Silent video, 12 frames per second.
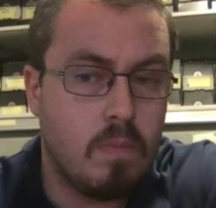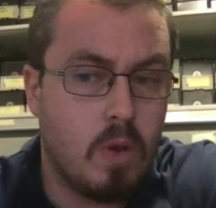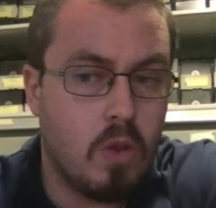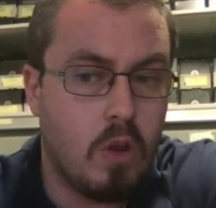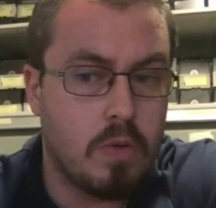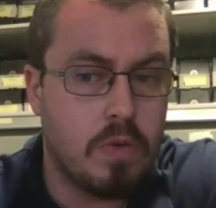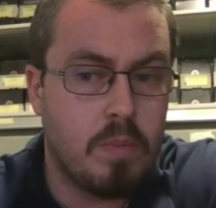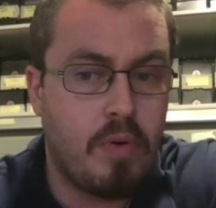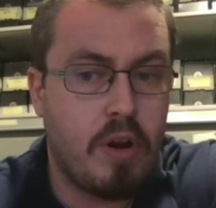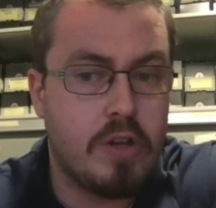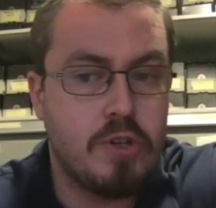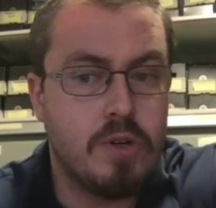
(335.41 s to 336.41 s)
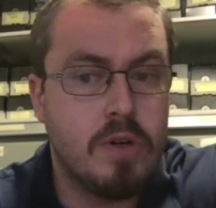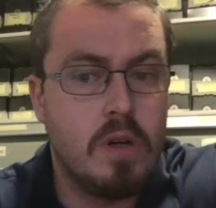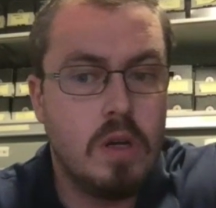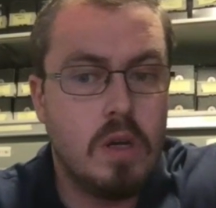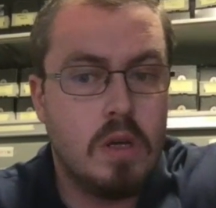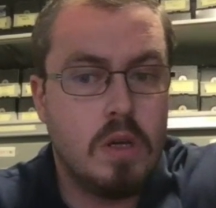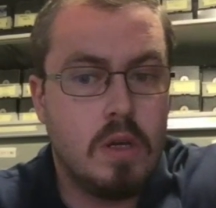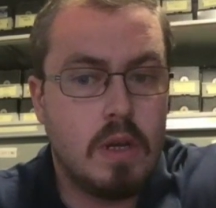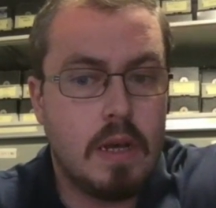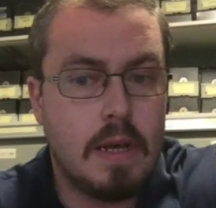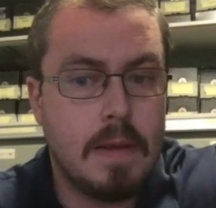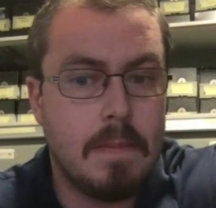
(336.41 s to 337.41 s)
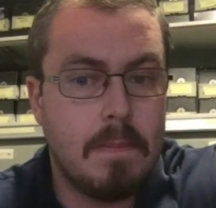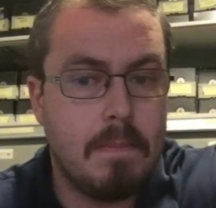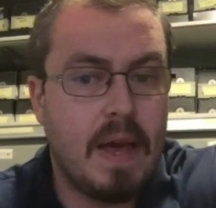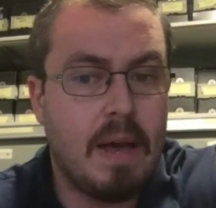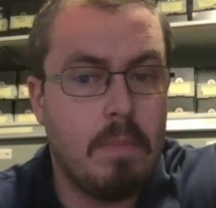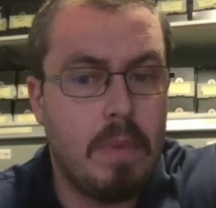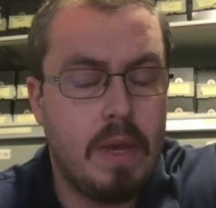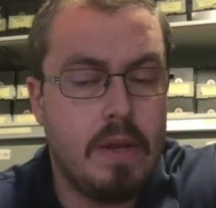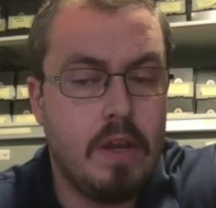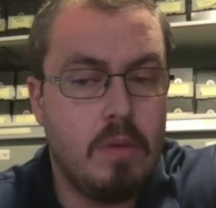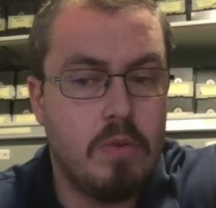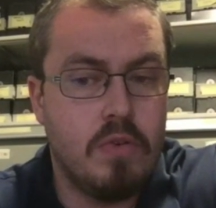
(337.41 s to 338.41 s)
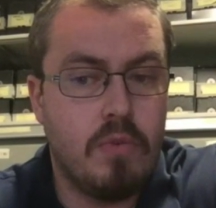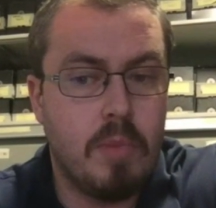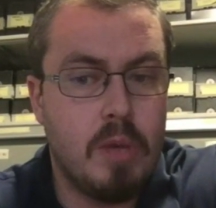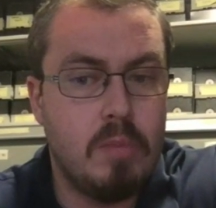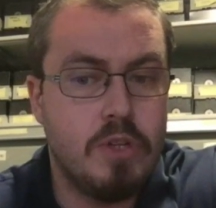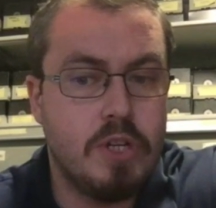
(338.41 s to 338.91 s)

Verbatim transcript: along with the pressure. Um, not bad numbers from him.